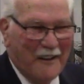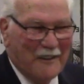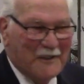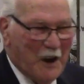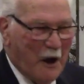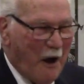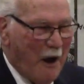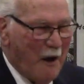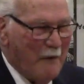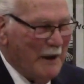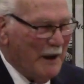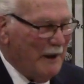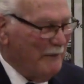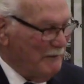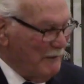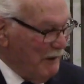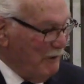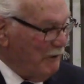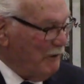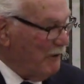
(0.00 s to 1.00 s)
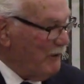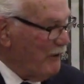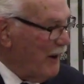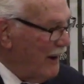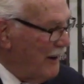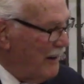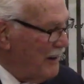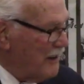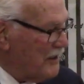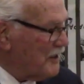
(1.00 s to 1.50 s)
so, I mean, if we
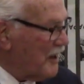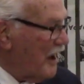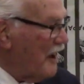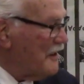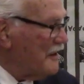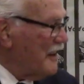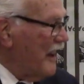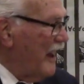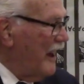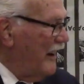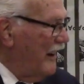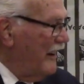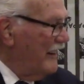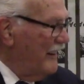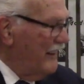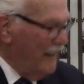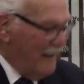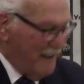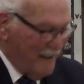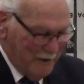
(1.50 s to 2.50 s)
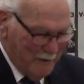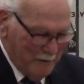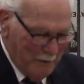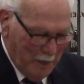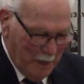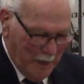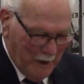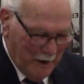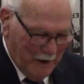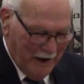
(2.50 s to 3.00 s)
want to discuss that in the uh,
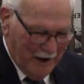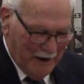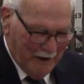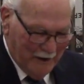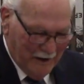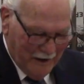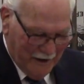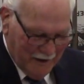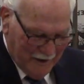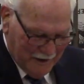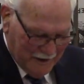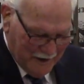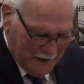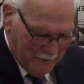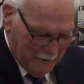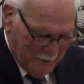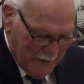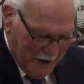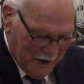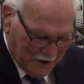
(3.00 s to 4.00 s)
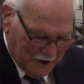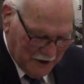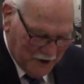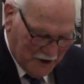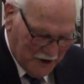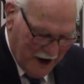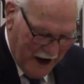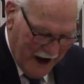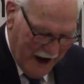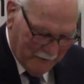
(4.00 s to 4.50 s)
in the uh, message
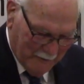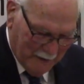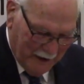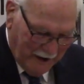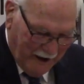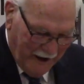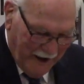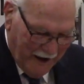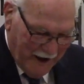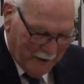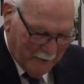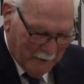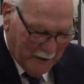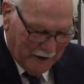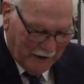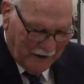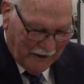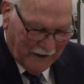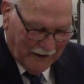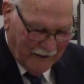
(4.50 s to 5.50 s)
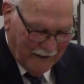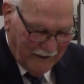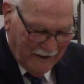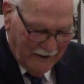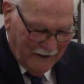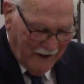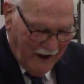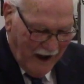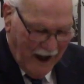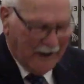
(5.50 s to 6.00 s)
chat, we can. But uh,
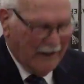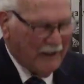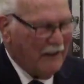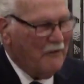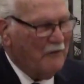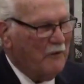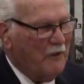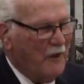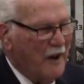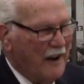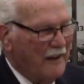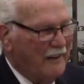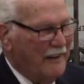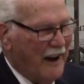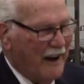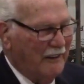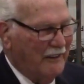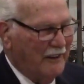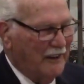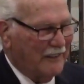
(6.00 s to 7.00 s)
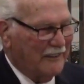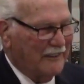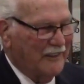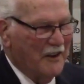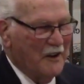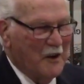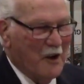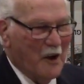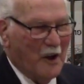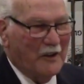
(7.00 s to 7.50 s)
I couldn't find. I'd look
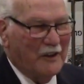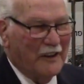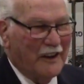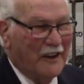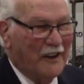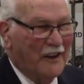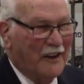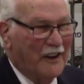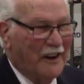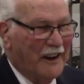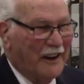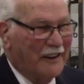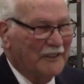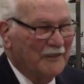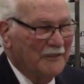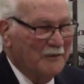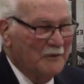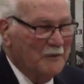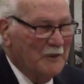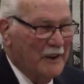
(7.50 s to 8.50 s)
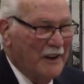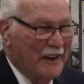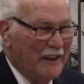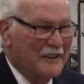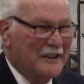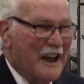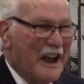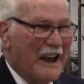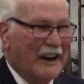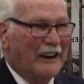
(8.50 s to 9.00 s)
on the internet
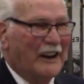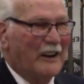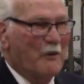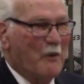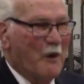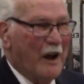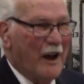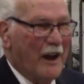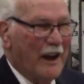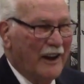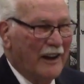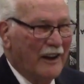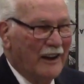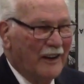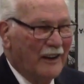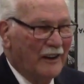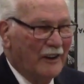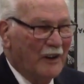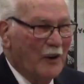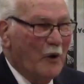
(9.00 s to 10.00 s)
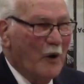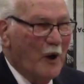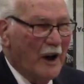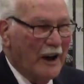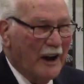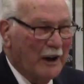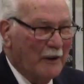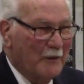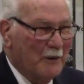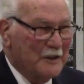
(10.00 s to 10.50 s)
exactly why no
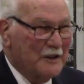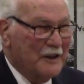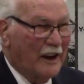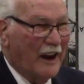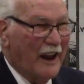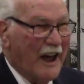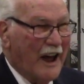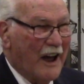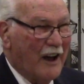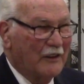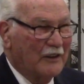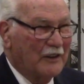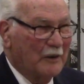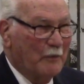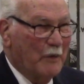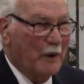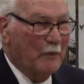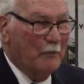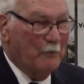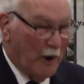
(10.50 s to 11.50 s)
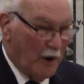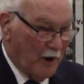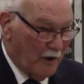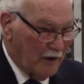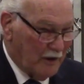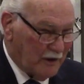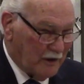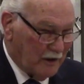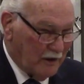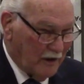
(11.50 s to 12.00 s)
honey was allowed to be
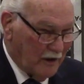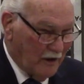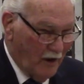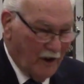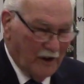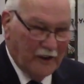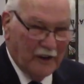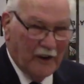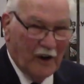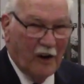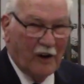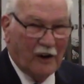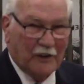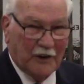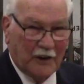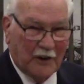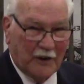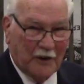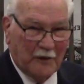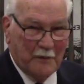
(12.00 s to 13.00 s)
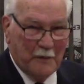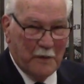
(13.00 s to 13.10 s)
burnt on the altar.